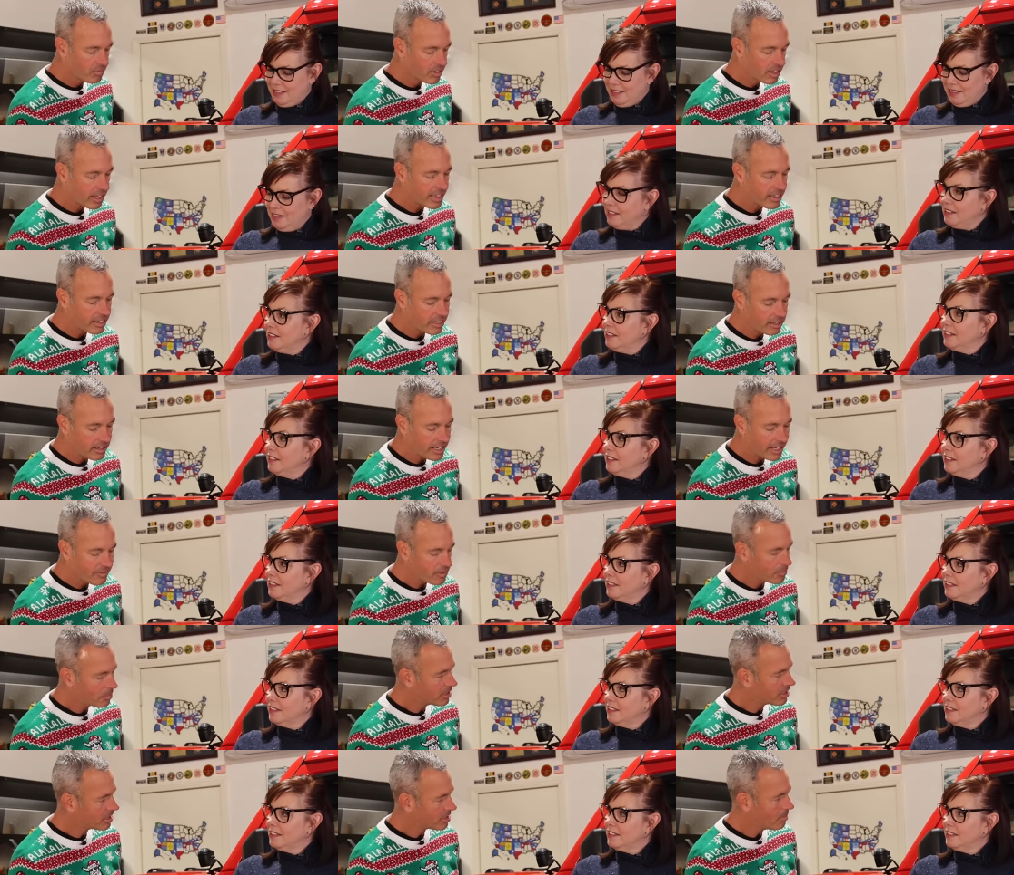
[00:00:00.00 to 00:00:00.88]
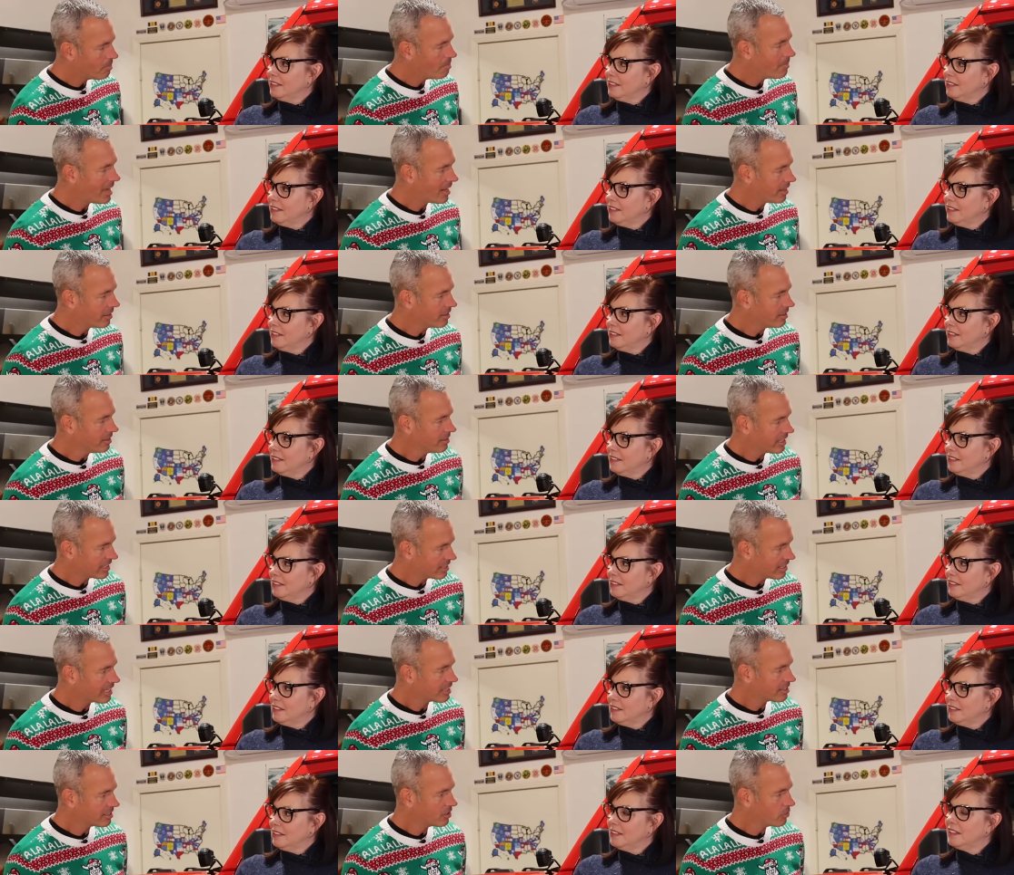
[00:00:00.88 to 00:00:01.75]
Speaker 1: Like you don't have a bunch of metal.
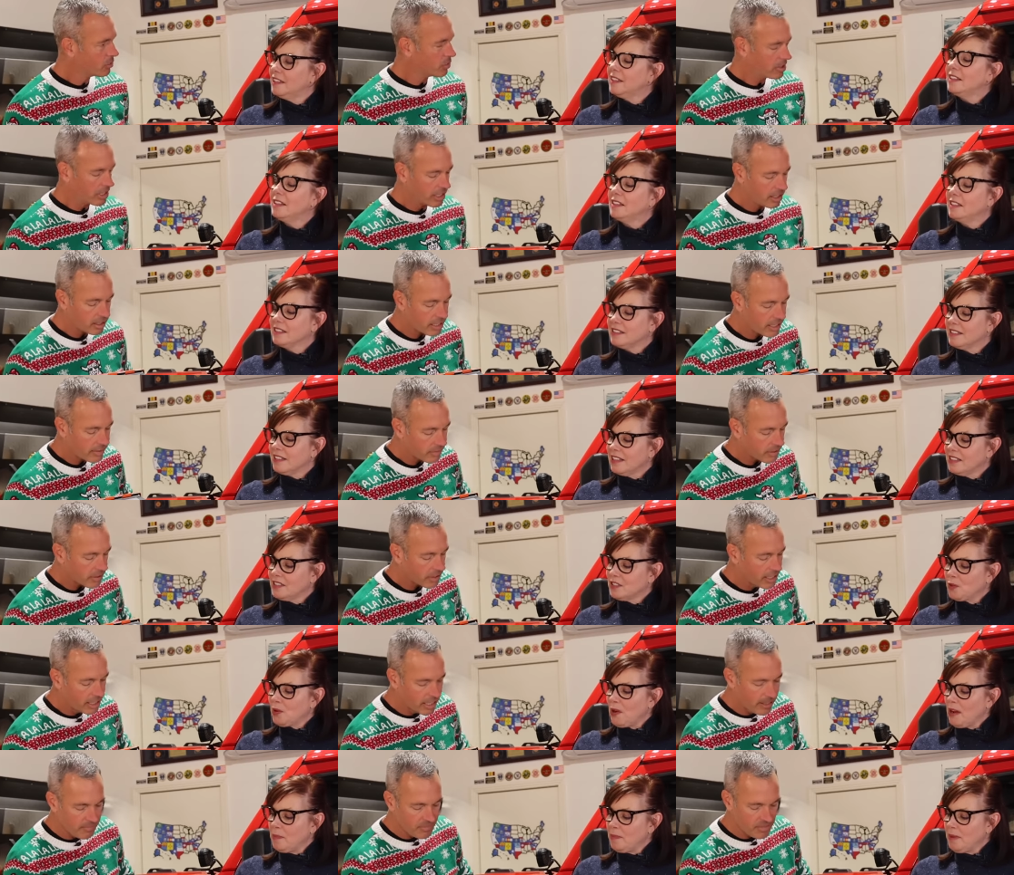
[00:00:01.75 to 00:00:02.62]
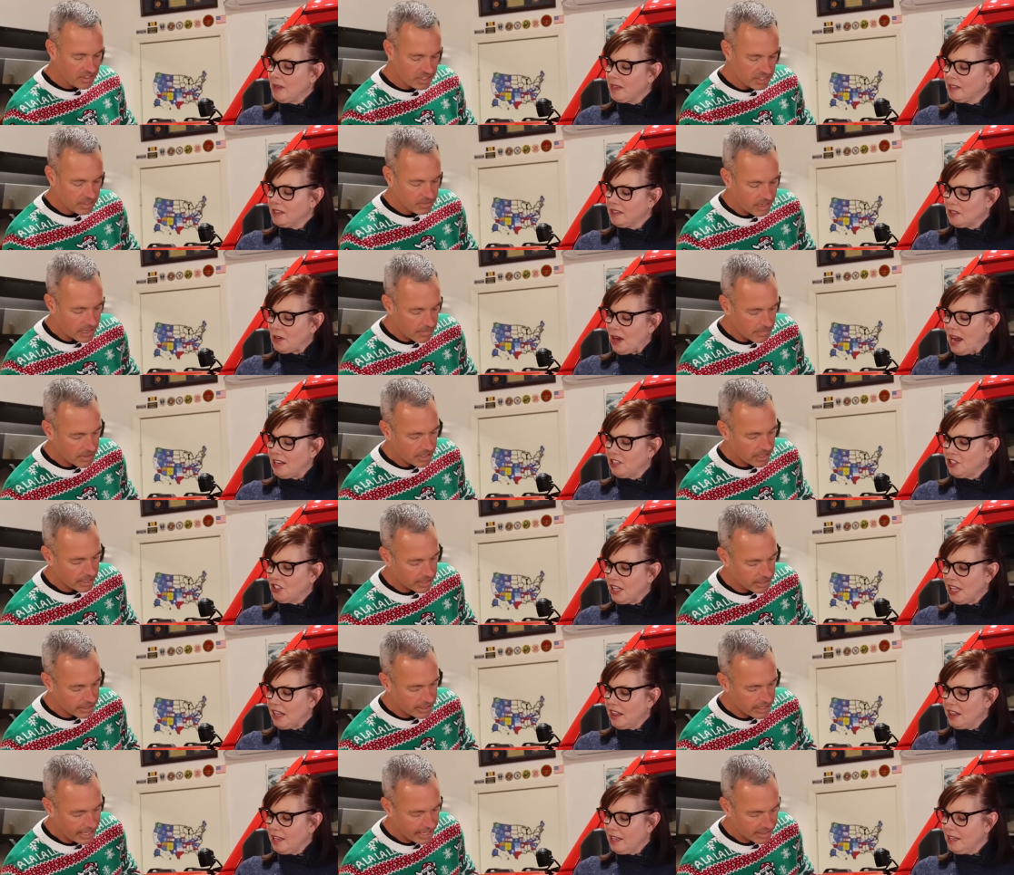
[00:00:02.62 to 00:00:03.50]
That's actually really it's clever. scraping and scraping.
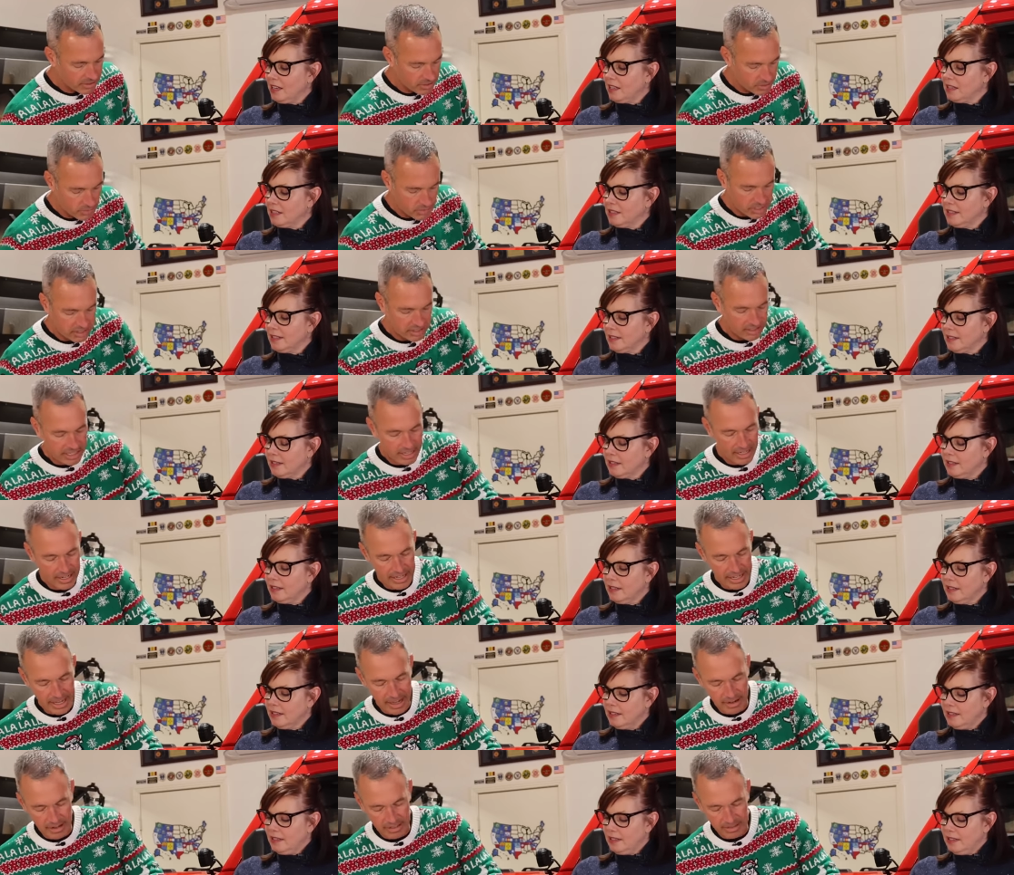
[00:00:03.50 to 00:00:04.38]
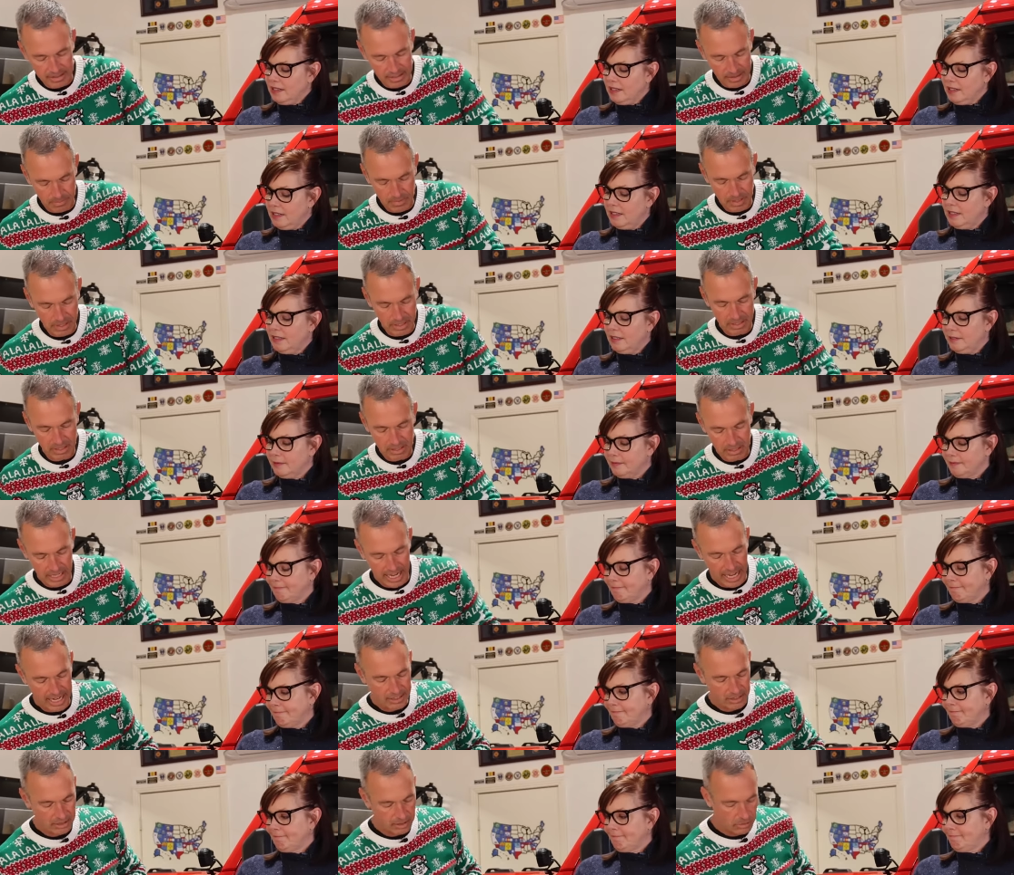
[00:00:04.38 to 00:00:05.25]
scratching. Yeah, things. so when you set it down on something, it's
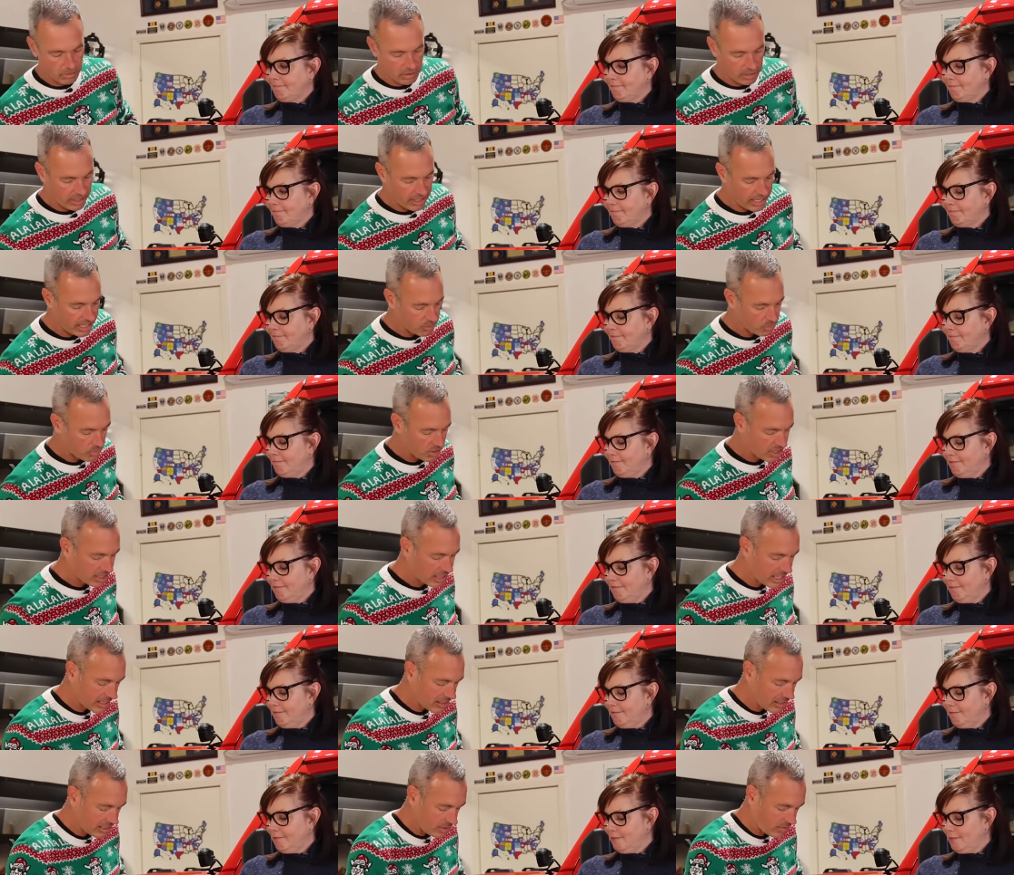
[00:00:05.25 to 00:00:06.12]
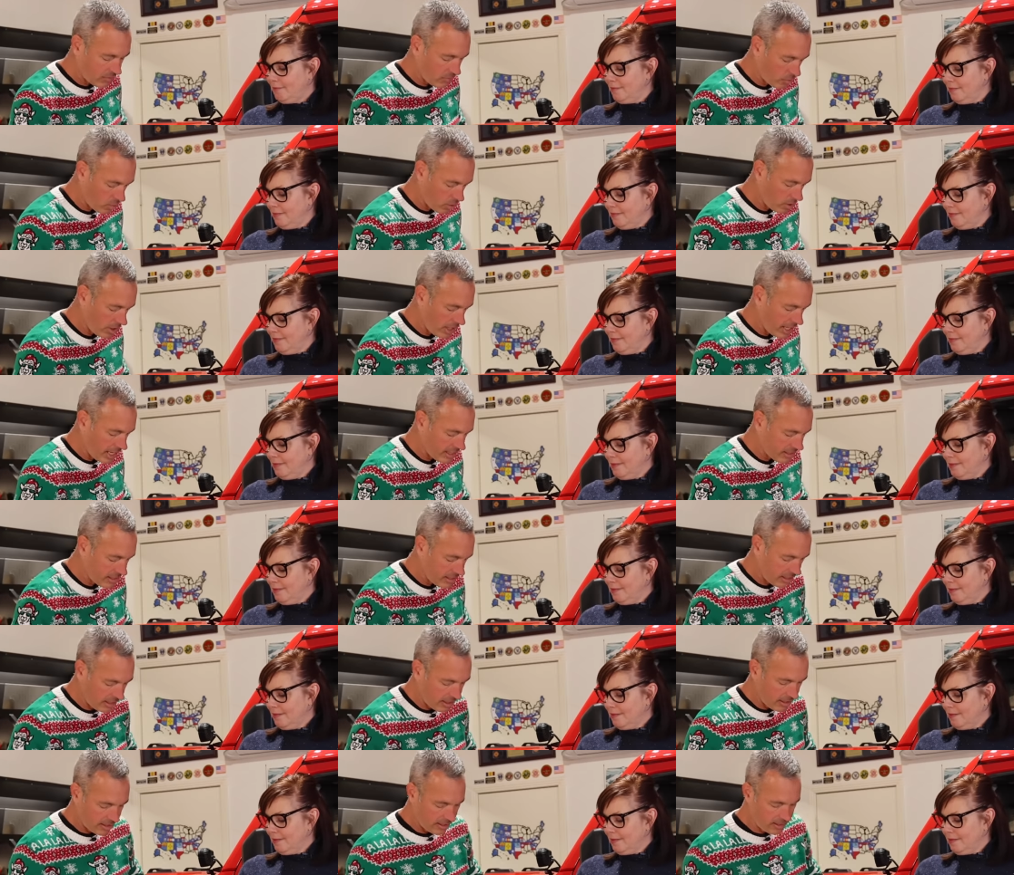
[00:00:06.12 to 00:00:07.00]
actually really nice. But you got these four
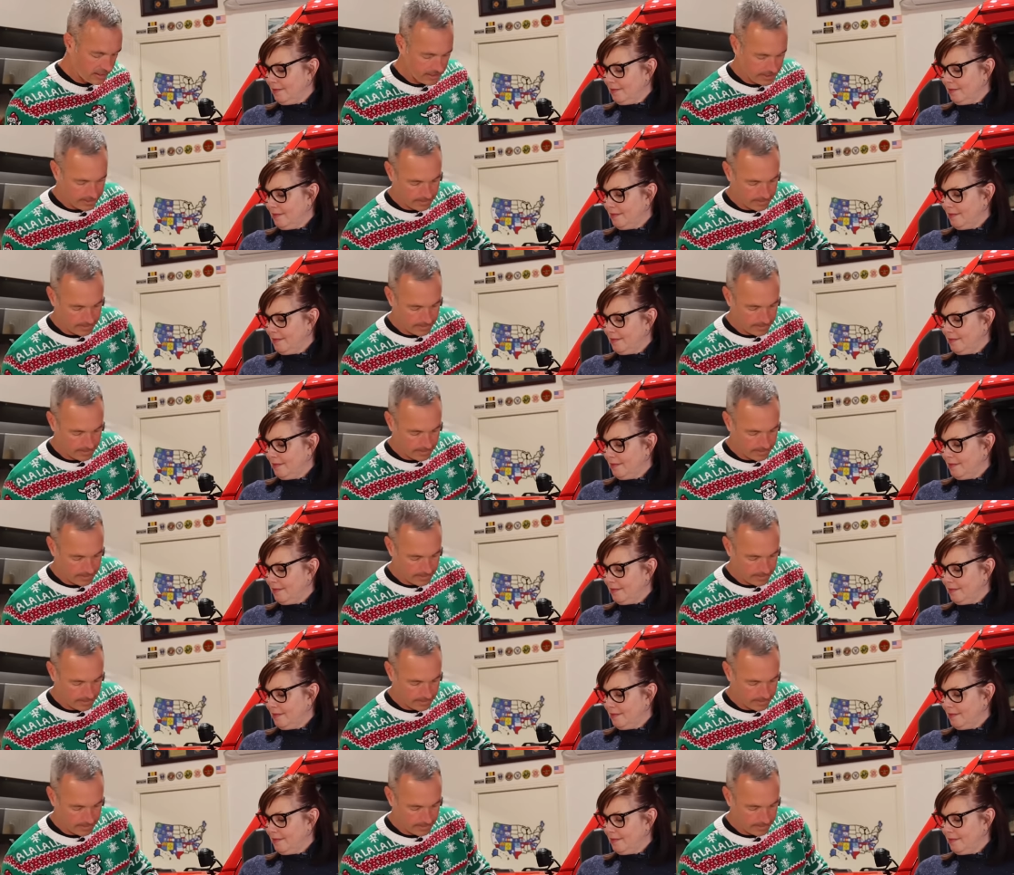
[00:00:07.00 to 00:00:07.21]
legs here.